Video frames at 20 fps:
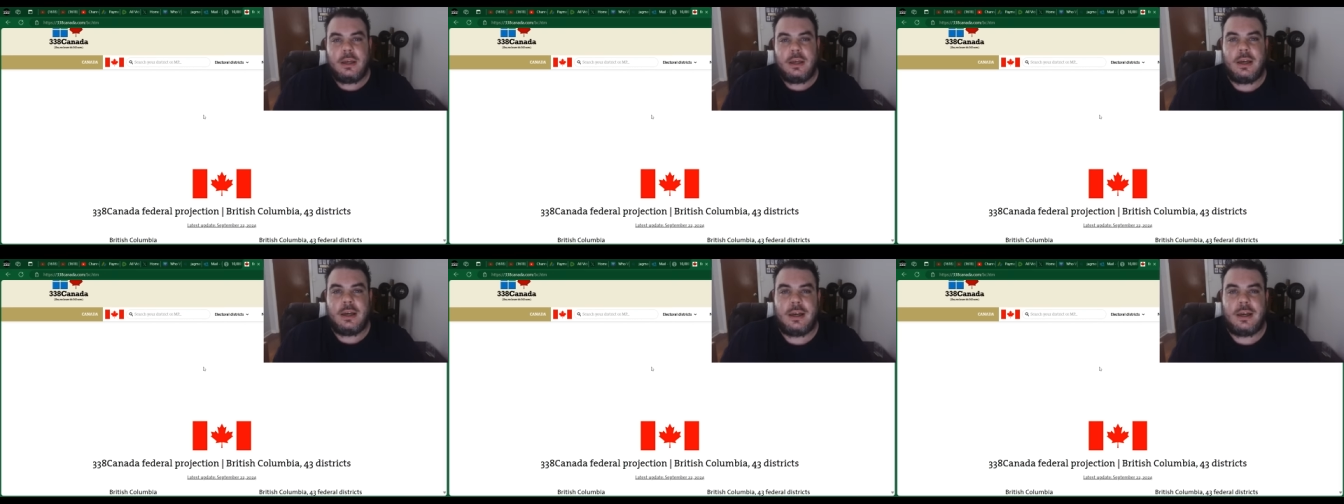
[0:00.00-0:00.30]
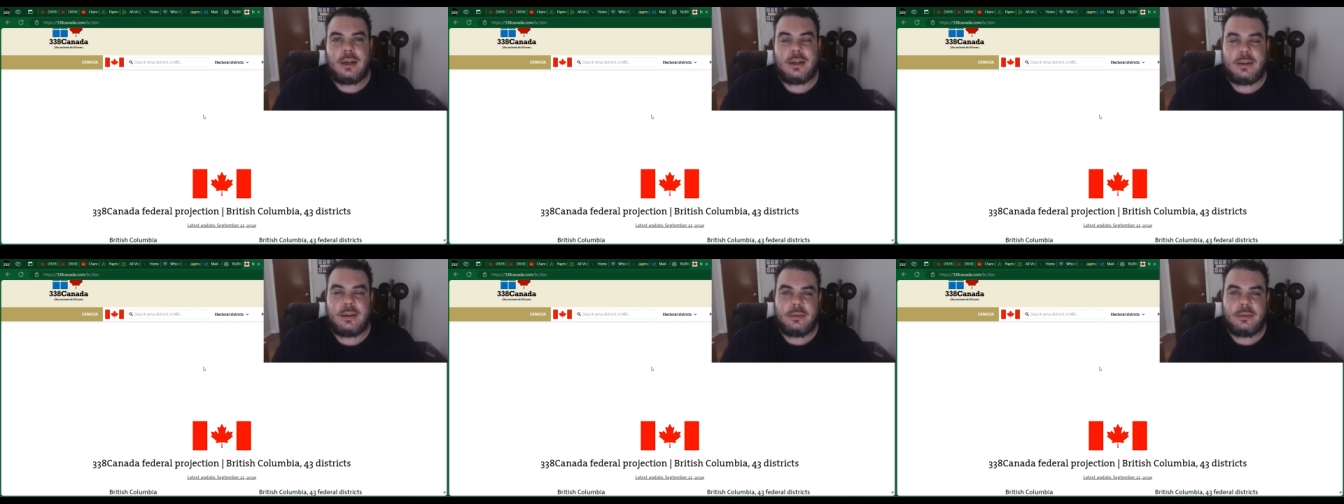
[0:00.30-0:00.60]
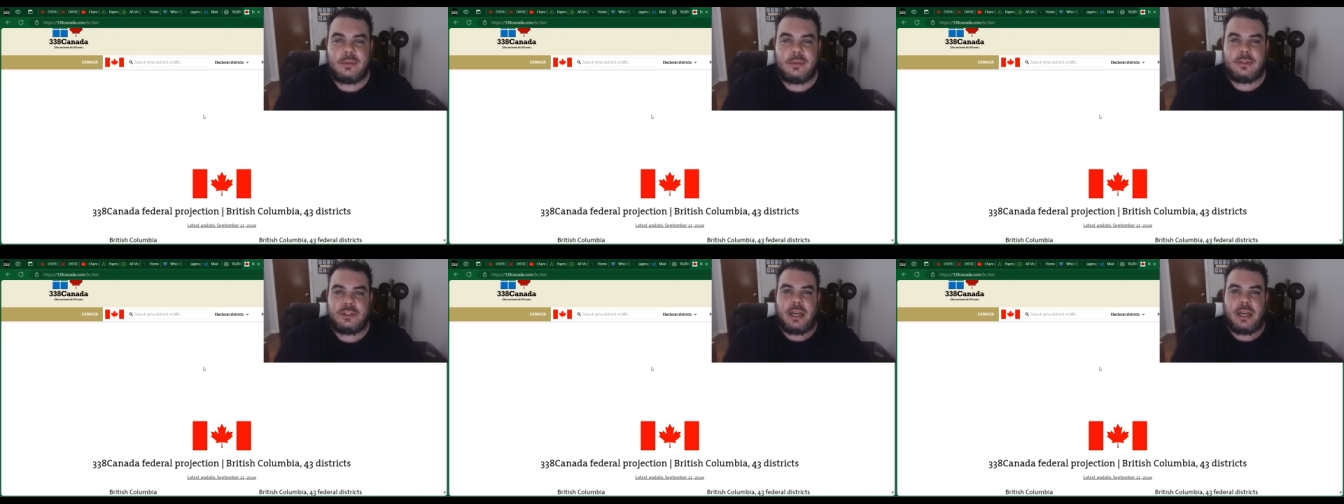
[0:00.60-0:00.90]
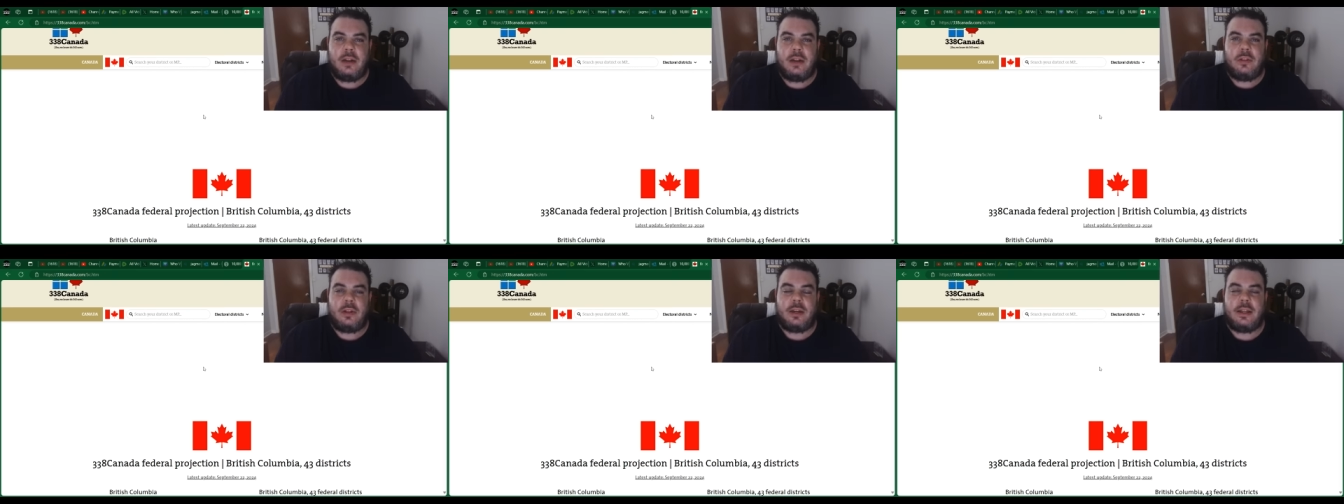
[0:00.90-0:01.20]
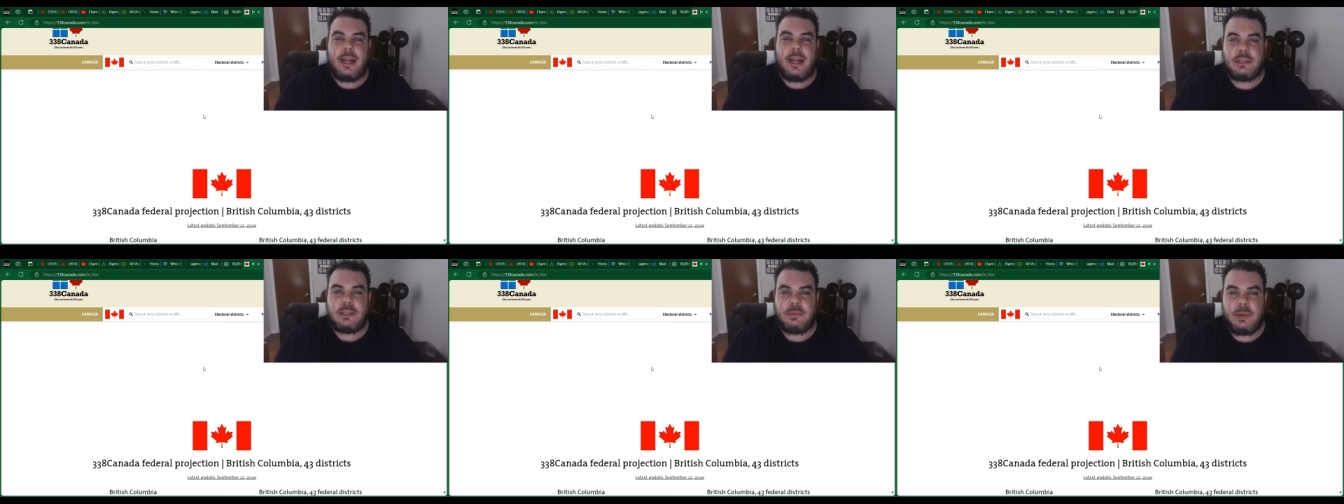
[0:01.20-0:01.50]
uh, channel
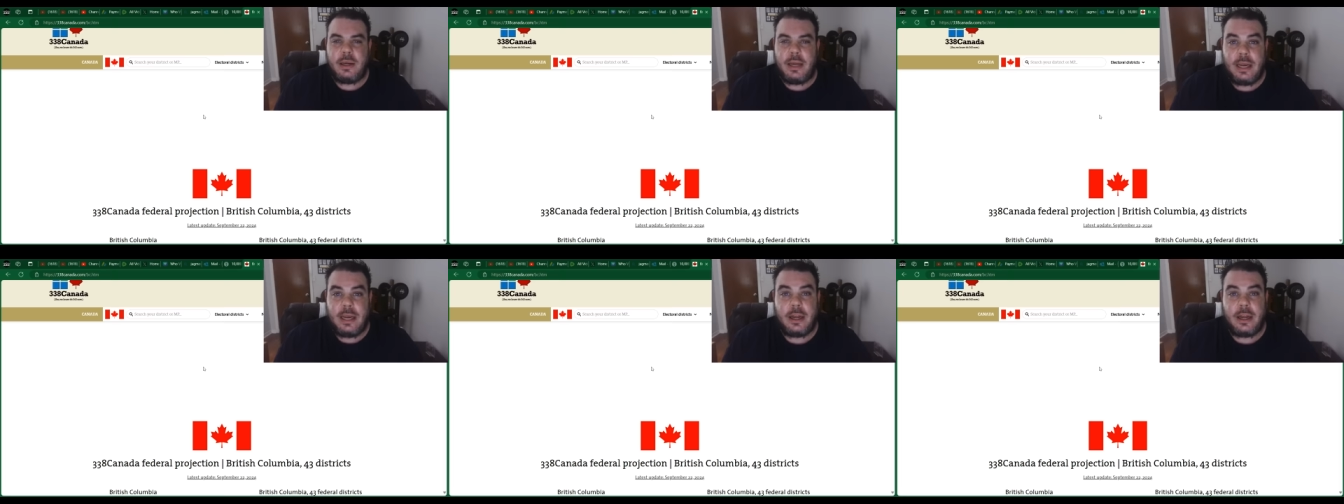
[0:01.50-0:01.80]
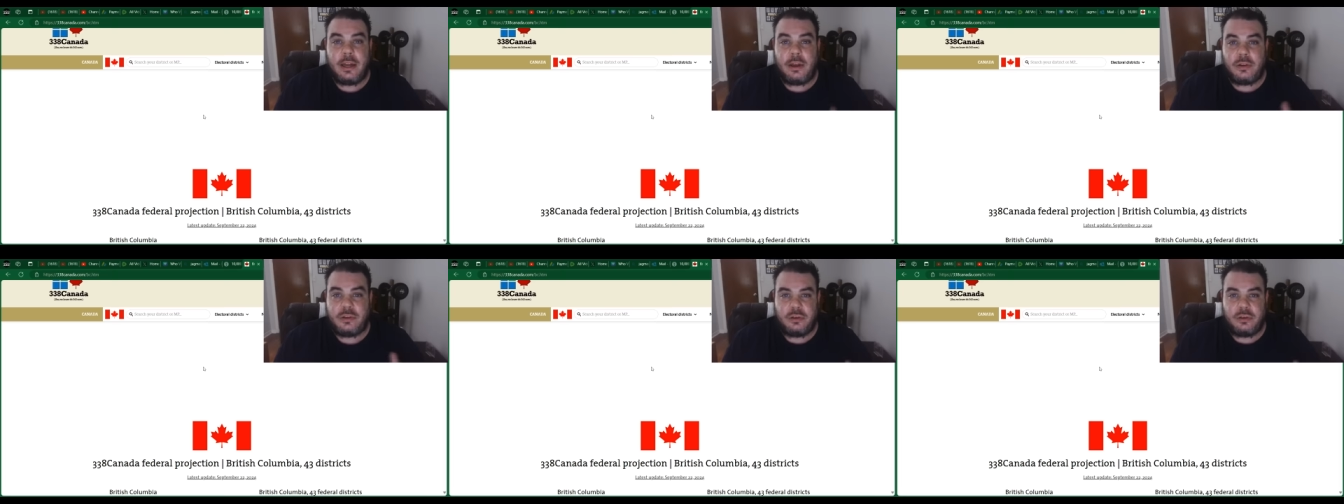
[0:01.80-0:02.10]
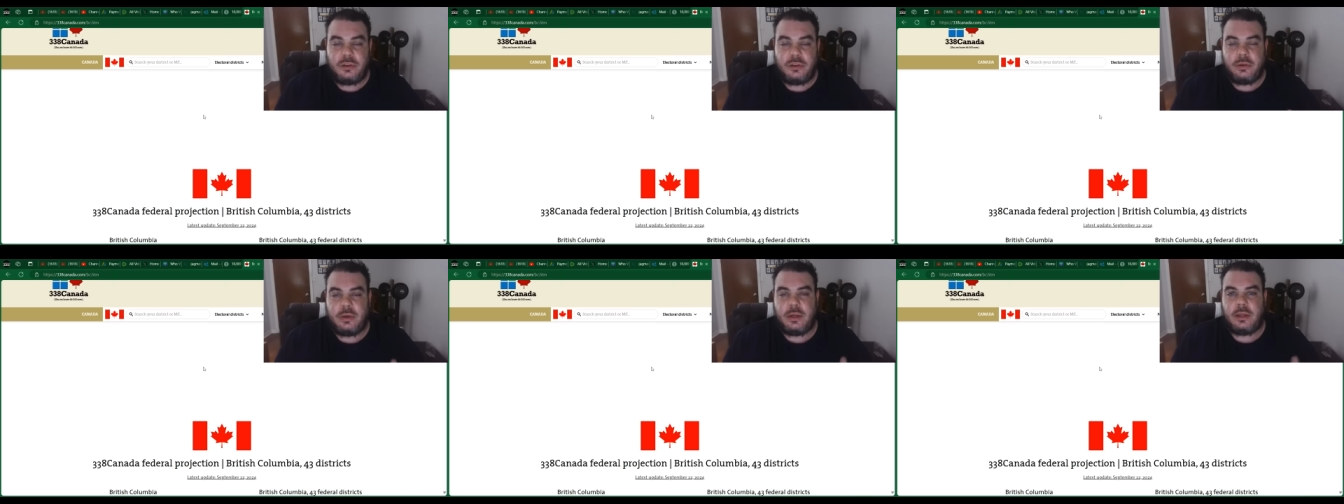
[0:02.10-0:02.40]
engagement. And I also do